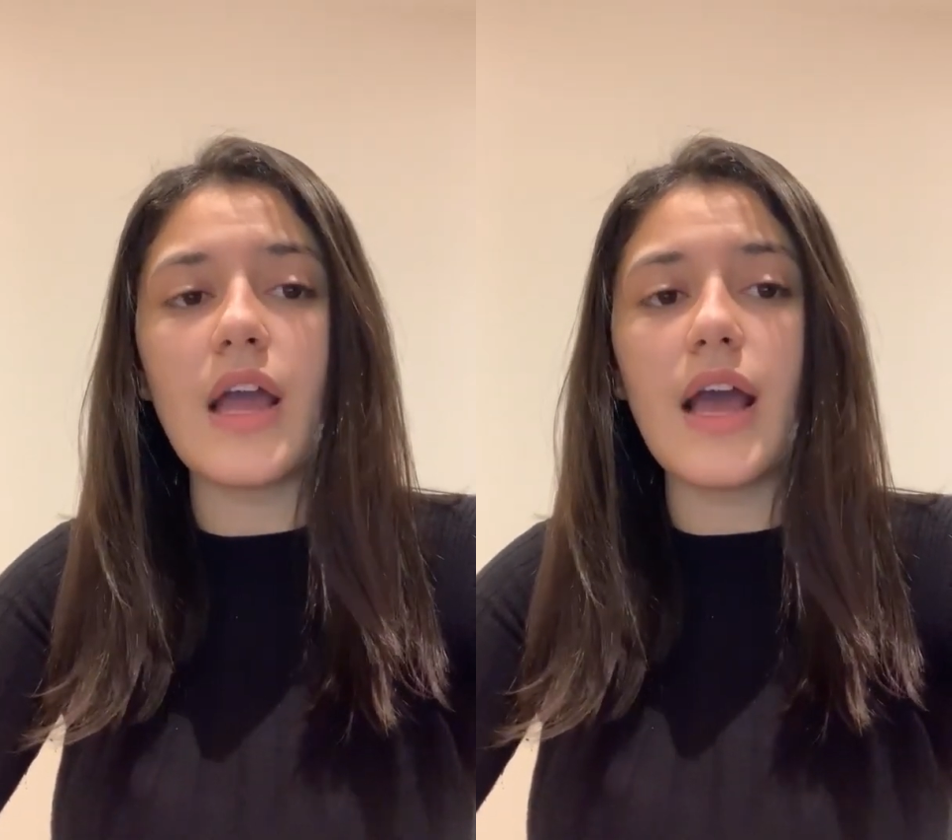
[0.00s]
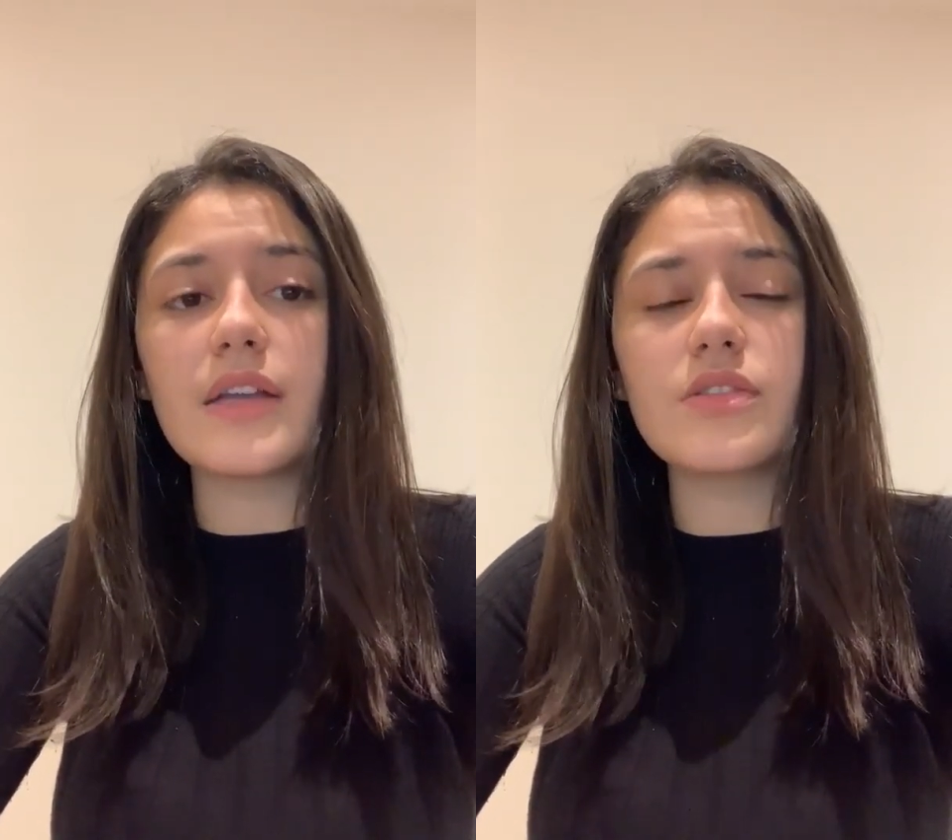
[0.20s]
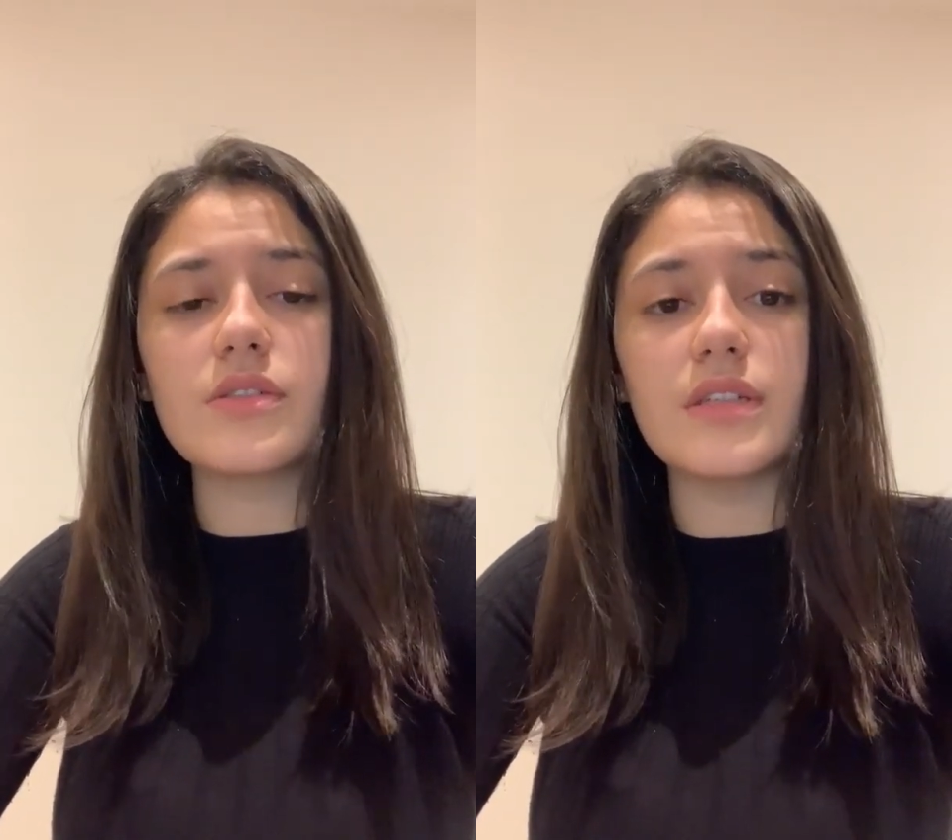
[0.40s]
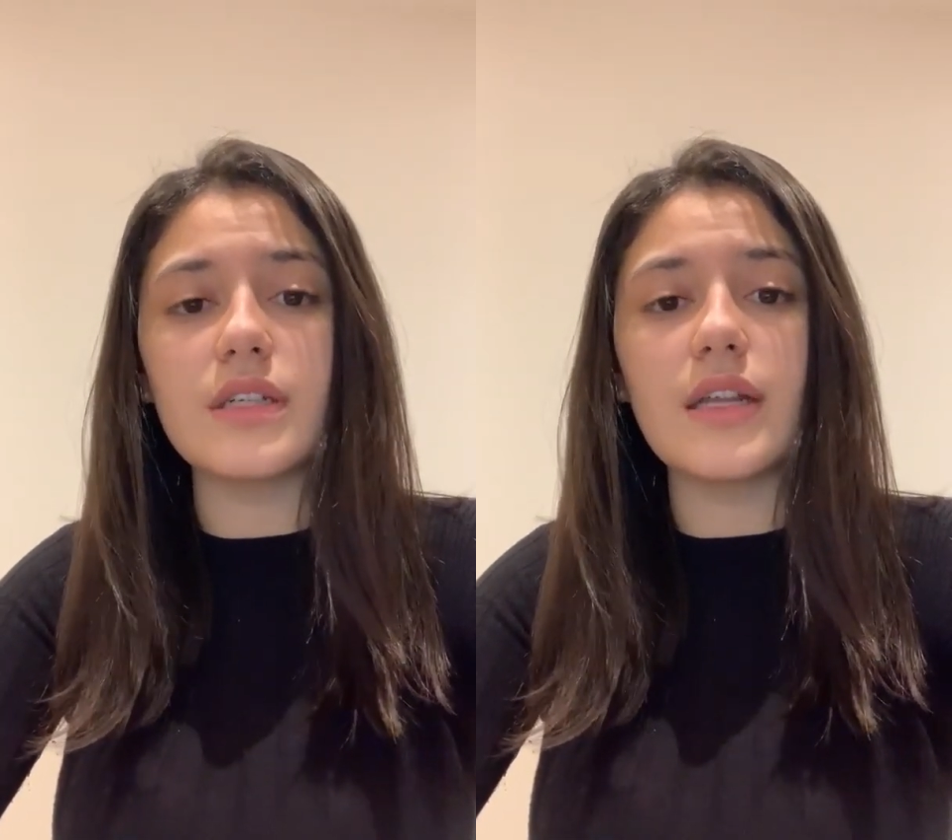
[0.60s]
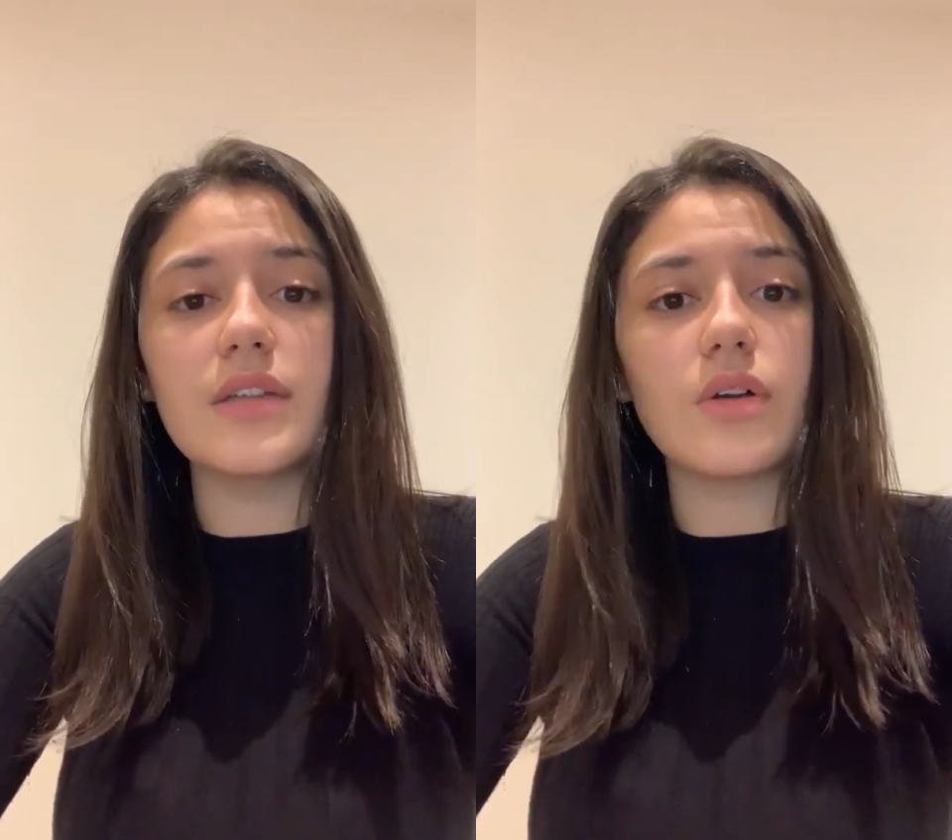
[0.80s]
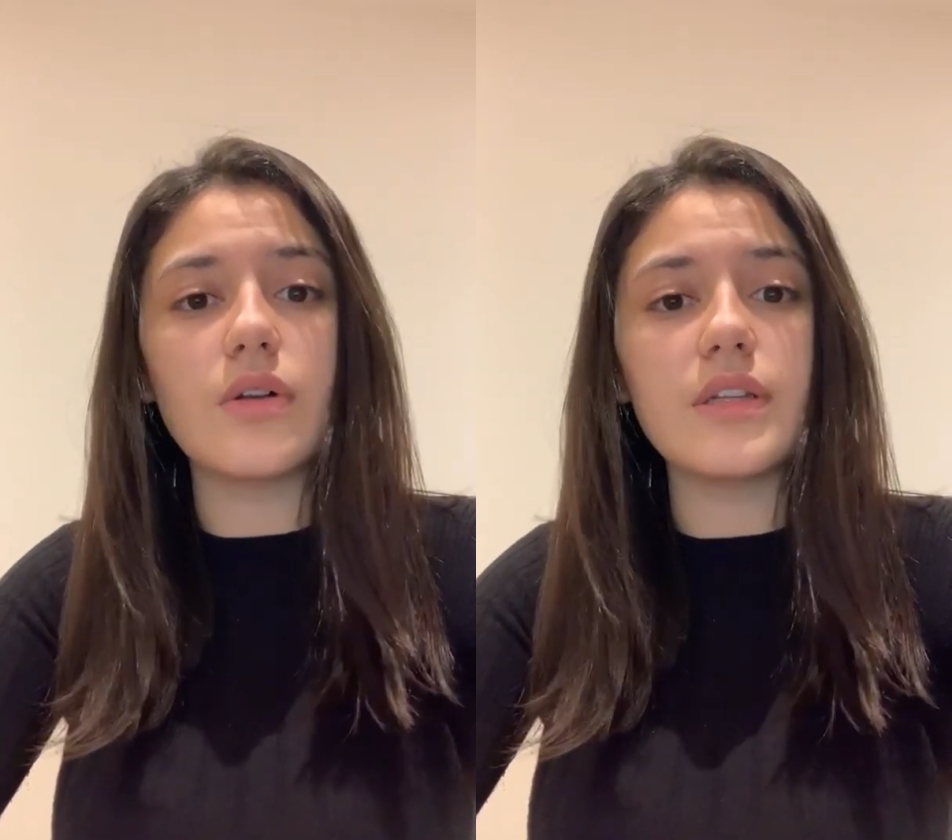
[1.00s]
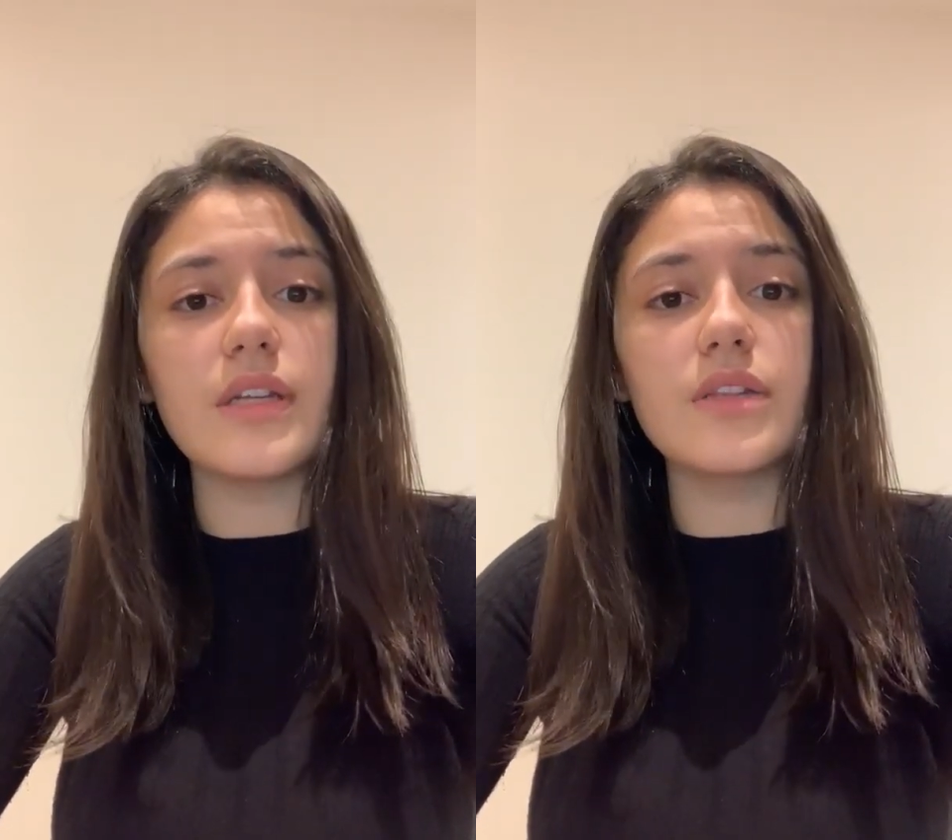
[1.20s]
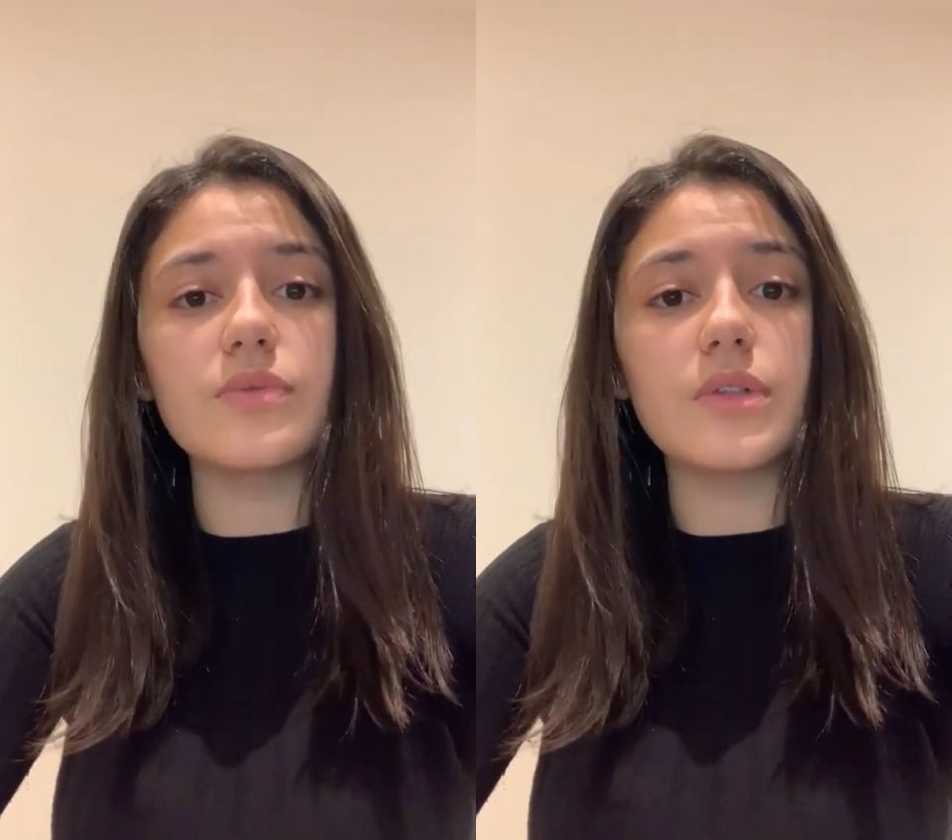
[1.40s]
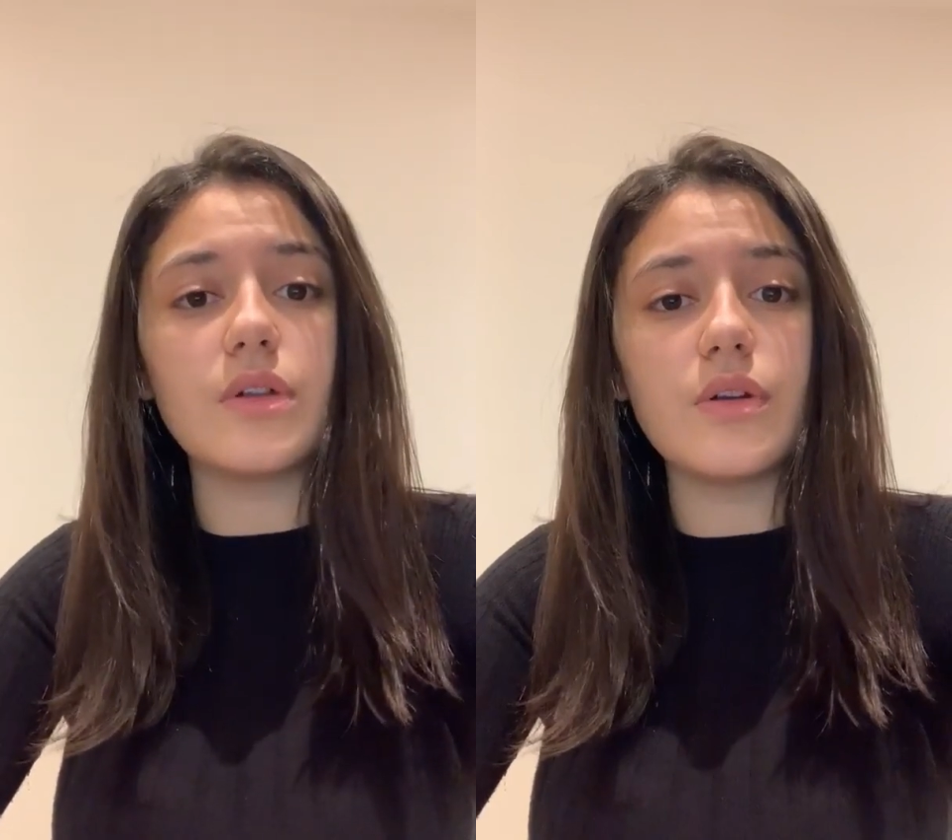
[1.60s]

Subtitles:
Actually, not only it will